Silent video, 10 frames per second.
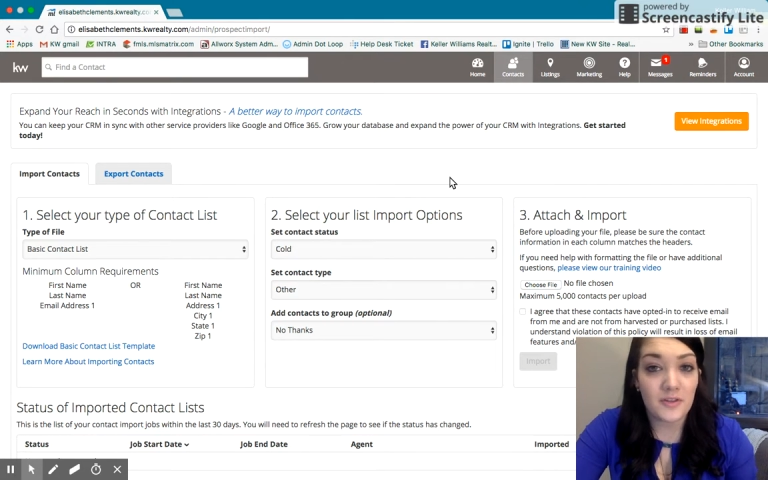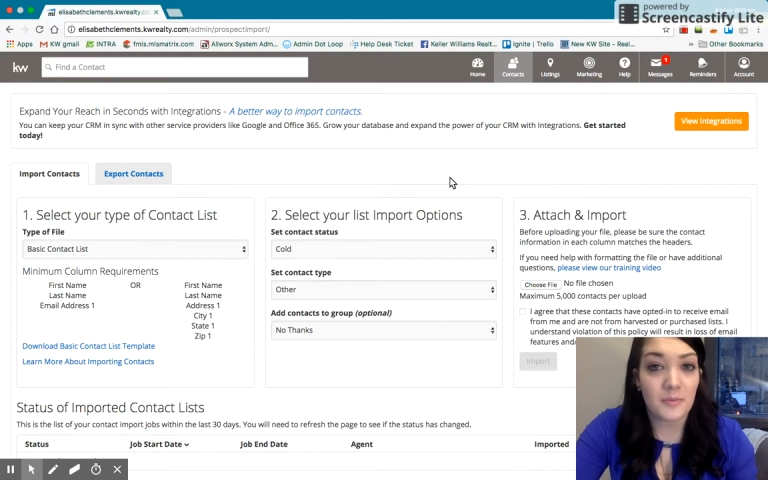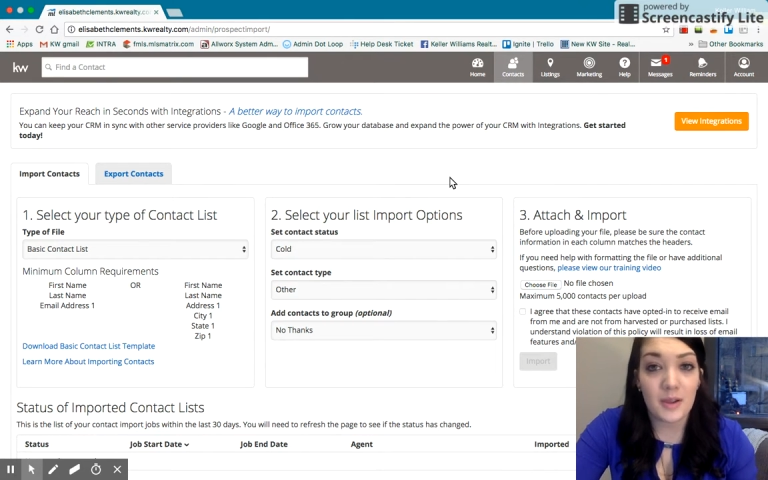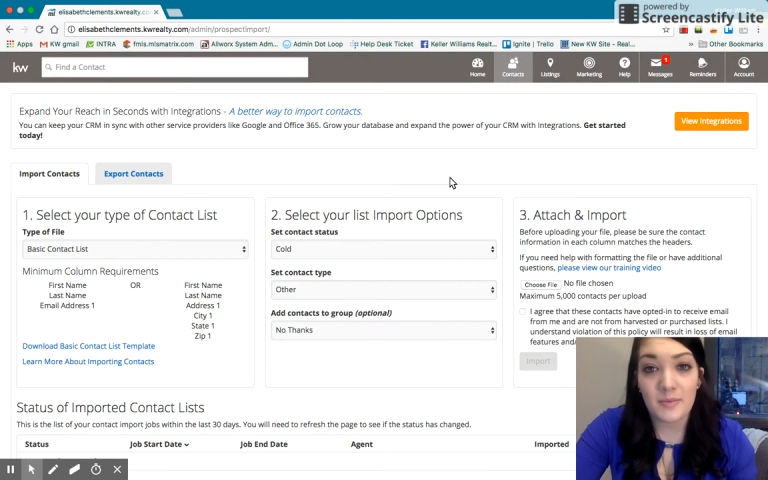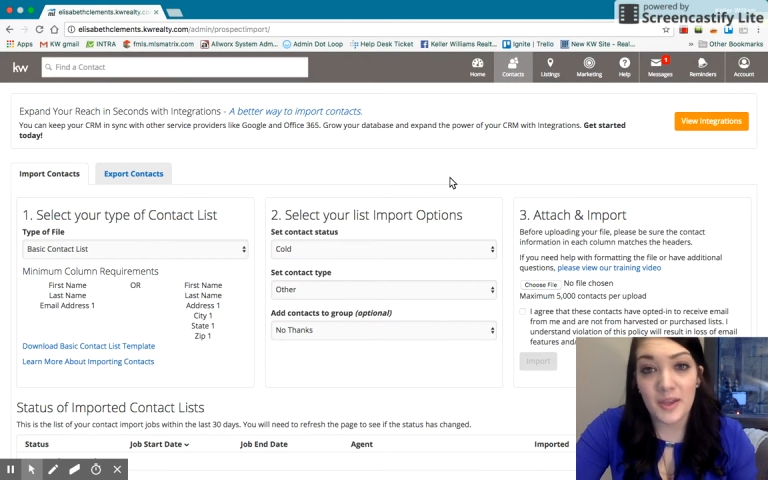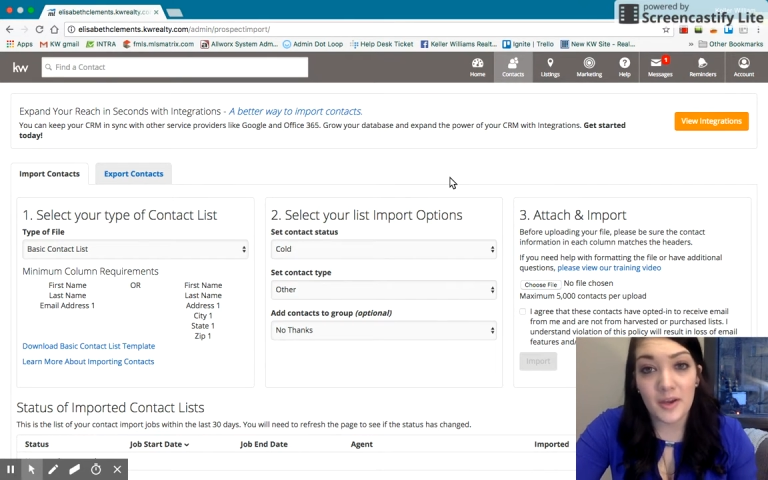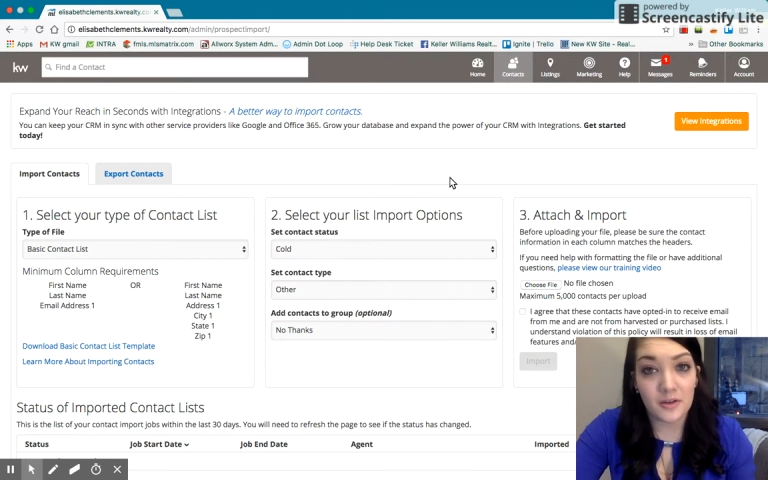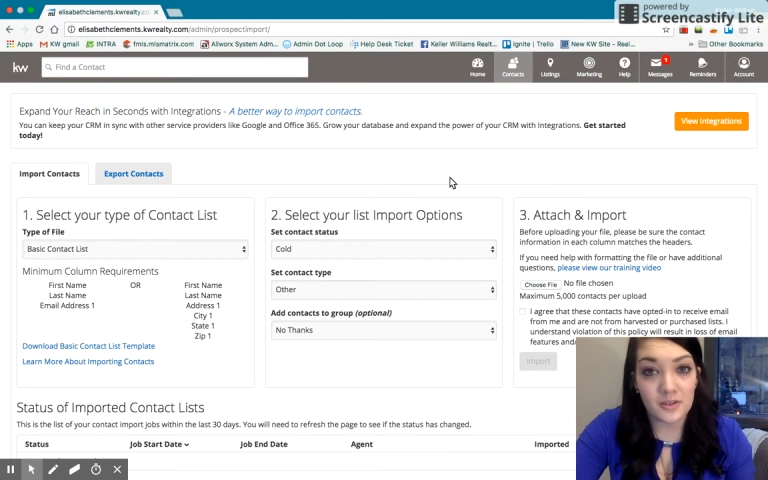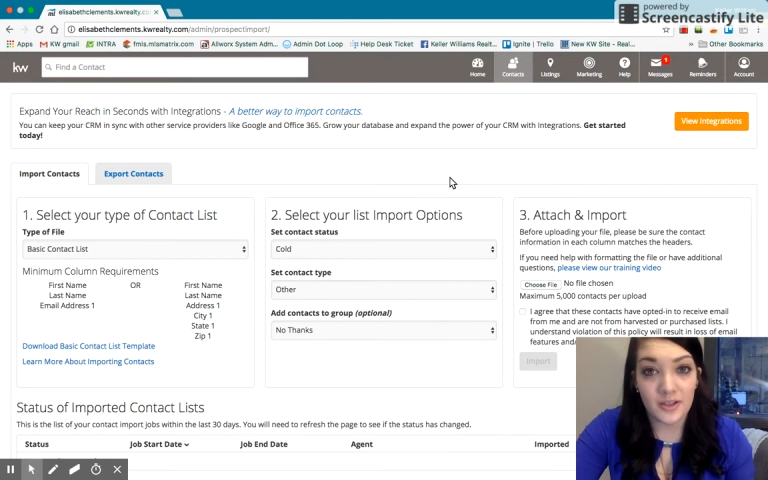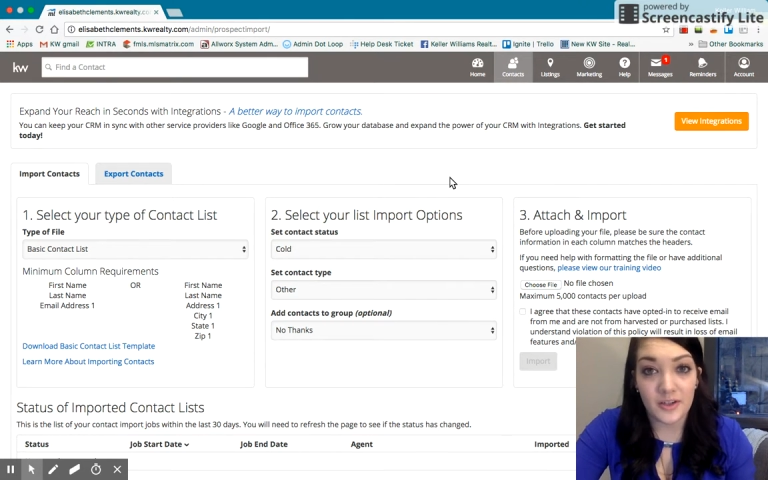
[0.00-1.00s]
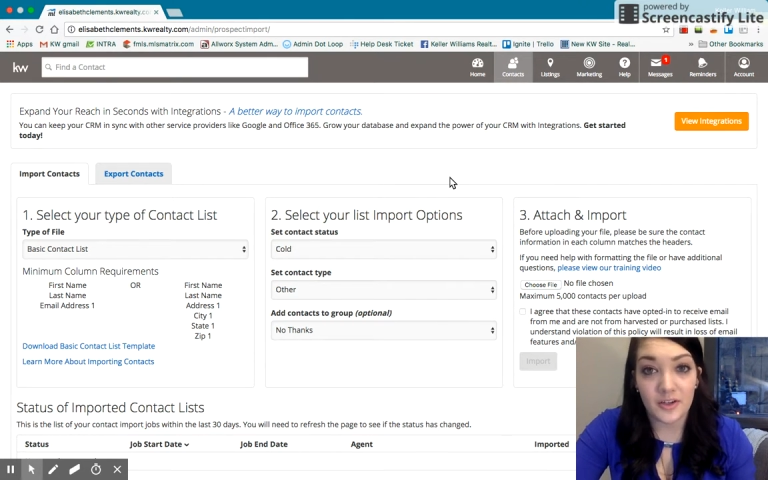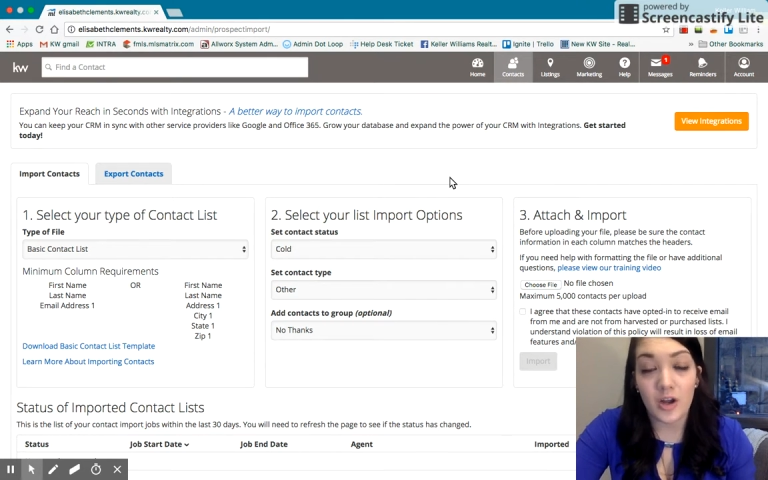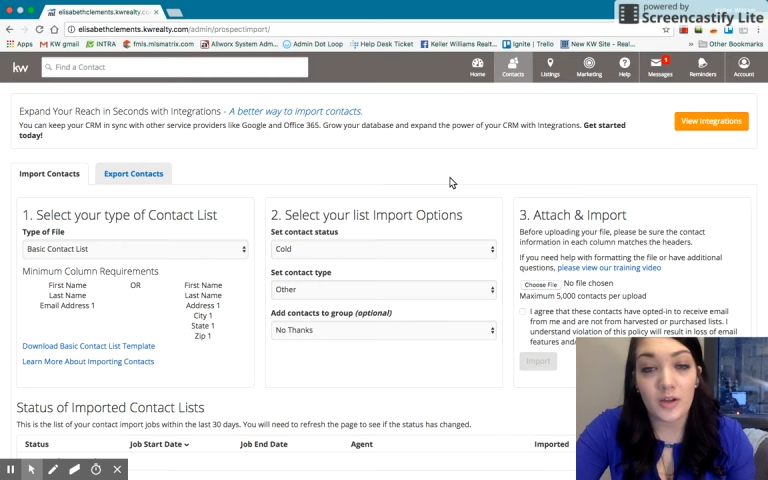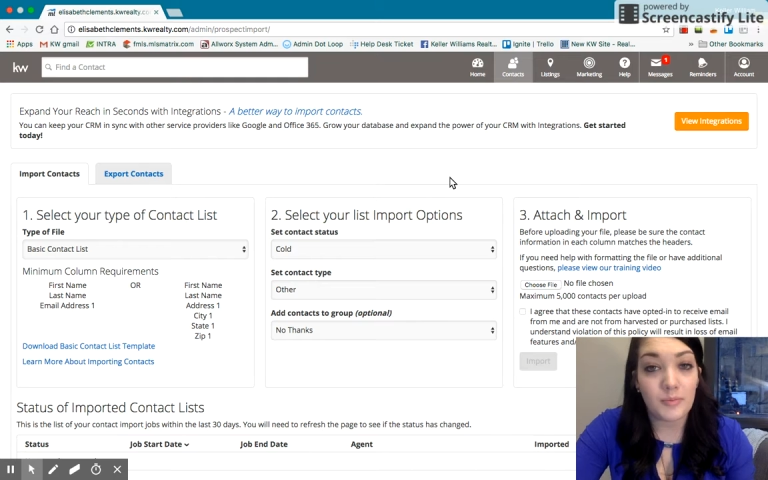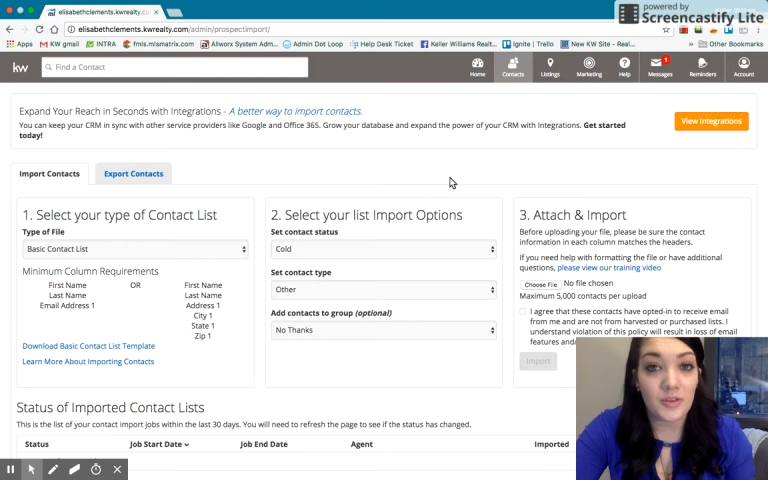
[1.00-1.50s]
there might be errors later on,